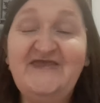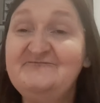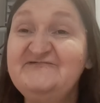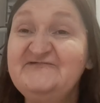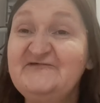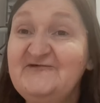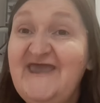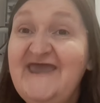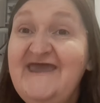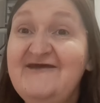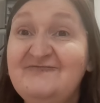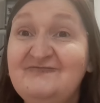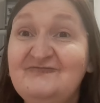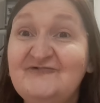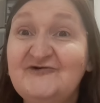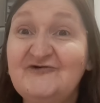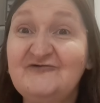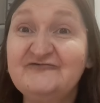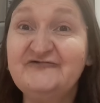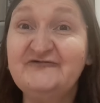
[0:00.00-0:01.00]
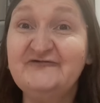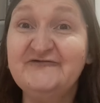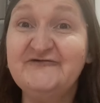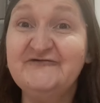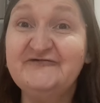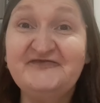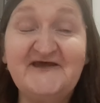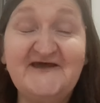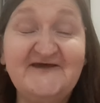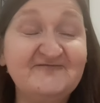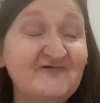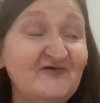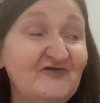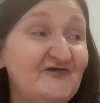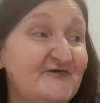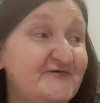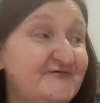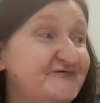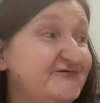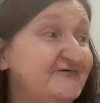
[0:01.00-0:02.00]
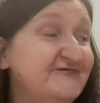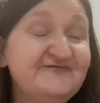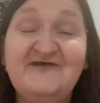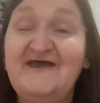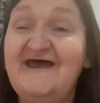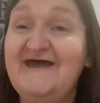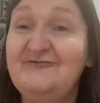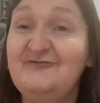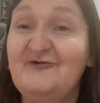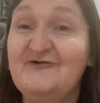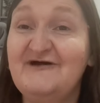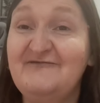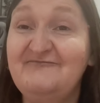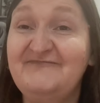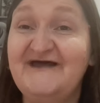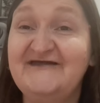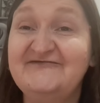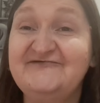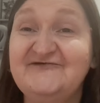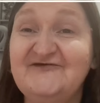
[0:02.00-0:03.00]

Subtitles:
So yeah, we're all doing good. That is all our news. I will come back